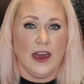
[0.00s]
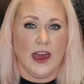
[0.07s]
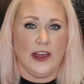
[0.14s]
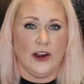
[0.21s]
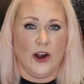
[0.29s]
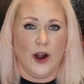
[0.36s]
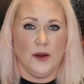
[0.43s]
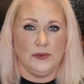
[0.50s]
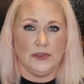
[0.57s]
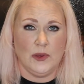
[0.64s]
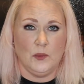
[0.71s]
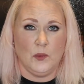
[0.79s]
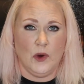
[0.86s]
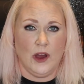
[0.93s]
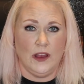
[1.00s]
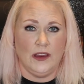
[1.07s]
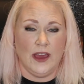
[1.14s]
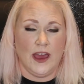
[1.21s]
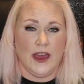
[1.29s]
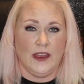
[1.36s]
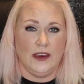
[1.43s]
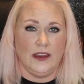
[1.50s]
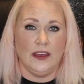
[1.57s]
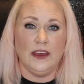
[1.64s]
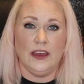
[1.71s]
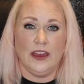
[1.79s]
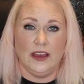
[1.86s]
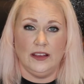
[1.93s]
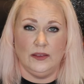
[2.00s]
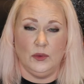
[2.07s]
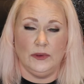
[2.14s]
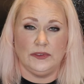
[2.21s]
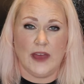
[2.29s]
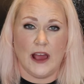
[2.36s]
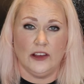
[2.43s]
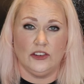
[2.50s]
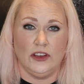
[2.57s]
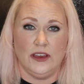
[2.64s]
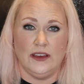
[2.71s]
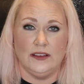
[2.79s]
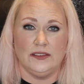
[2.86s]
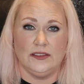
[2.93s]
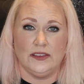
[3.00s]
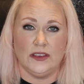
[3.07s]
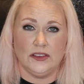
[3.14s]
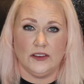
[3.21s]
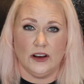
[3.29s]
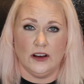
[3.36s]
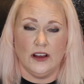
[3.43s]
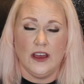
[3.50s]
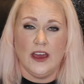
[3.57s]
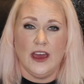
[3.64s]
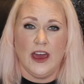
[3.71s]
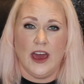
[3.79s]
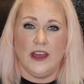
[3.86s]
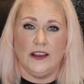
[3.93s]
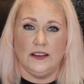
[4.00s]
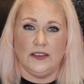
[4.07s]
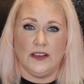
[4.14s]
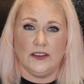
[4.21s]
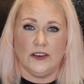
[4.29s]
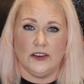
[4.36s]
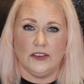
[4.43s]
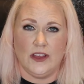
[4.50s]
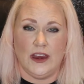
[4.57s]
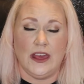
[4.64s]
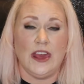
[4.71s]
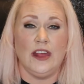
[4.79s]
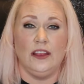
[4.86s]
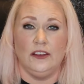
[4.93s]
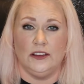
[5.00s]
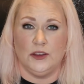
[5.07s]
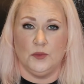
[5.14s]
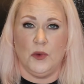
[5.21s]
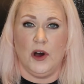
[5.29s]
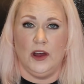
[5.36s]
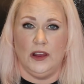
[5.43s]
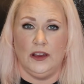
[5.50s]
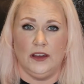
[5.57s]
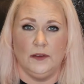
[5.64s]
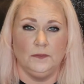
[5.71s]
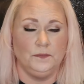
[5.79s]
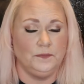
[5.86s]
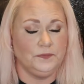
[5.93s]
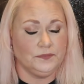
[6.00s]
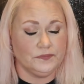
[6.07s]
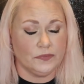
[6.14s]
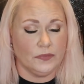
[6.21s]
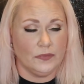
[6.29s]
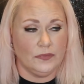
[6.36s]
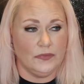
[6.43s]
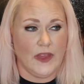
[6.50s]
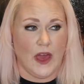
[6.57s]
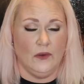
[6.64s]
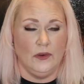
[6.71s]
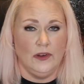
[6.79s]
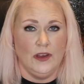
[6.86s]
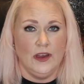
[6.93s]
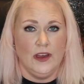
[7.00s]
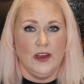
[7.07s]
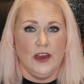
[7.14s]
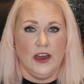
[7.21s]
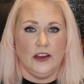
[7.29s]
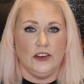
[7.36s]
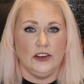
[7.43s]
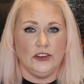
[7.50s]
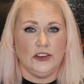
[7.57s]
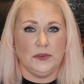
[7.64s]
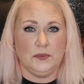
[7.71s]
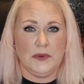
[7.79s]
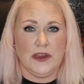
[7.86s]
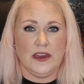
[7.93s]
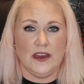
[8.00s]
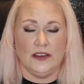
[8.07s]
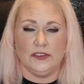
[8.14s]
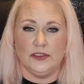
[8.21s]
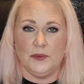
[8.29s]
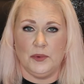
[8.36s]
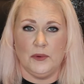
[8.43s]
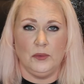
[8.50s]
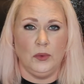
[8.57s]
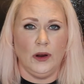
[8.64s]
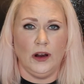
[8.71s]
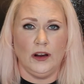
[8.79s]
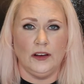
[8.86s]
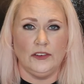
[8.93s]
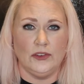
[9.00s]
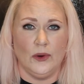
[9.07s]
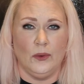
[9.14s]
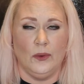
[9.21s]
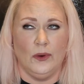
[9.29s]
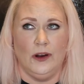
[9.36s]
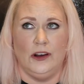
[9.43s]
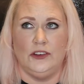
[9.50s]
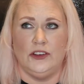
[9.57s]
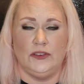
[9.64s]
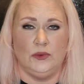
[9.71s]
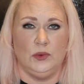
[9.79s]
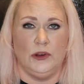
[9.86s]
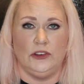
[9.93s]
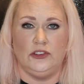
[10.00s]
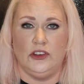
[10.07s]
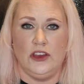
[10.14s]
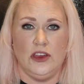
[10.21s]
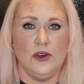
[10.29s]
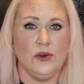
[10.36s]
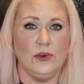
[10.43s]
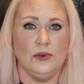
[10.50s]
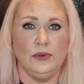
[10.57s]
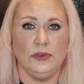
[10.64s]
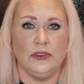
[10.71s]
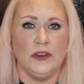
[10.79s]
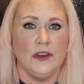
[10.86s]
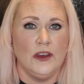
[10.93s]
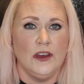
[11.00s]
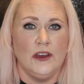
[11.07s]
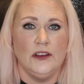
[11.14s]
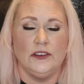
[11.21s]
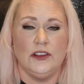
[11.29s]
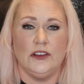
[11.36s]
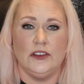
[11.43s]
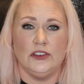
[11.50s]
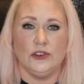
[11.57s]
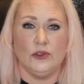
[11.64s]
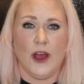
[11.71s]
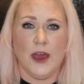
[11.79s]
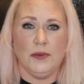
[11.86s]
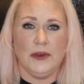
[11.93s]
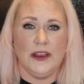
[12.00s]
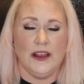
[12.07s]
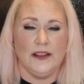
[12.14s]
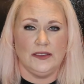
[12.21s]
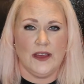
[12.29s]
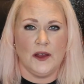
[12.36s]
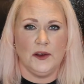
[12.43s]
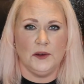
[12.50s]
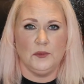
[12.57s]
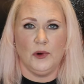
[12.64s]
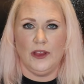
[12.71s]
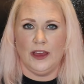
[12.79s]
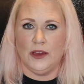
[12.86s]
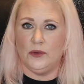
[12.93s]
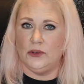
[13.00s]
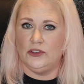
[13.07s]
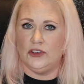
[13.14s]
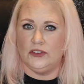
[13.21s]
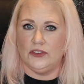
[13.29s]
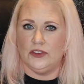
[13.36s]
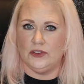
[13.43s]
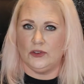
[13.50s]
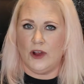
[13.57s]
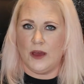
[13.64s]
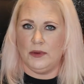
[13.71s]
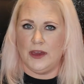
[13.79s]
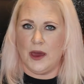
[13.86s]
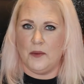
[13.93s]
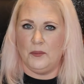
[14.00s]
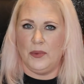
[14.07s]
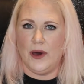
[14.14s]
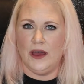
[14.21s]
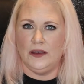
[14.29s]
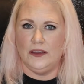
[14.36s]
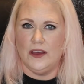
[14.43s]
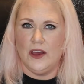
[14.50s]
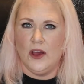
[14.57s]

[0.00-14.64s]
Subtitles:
and harmed someone. And it was actually his sister. And his sister said he looked demonic. Now, it could just be a slip of words or just what she used to describe it. It sounded more like it was just describing it, but